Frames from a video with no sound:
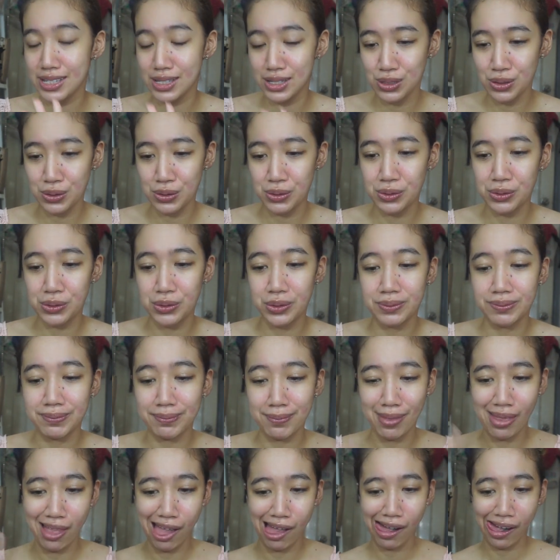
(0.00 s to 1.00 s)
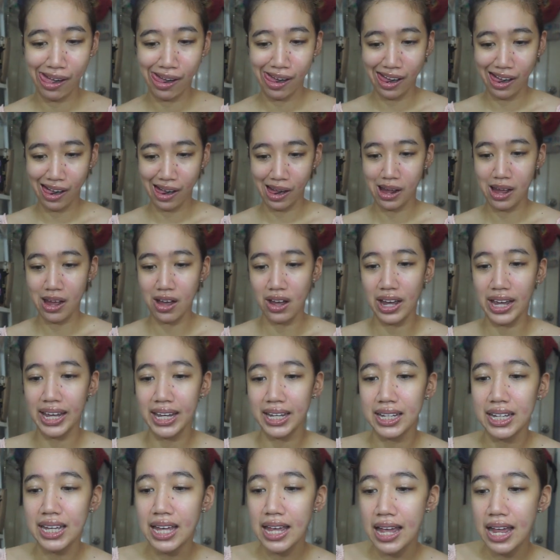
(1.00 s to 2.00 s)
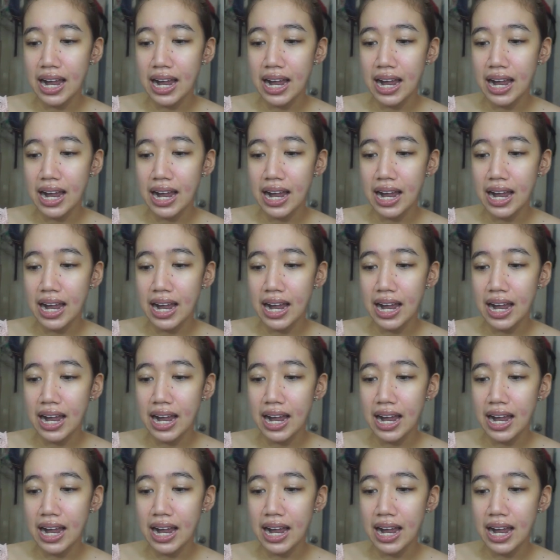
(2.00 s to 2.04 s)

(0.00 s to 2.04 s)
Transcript: So okay.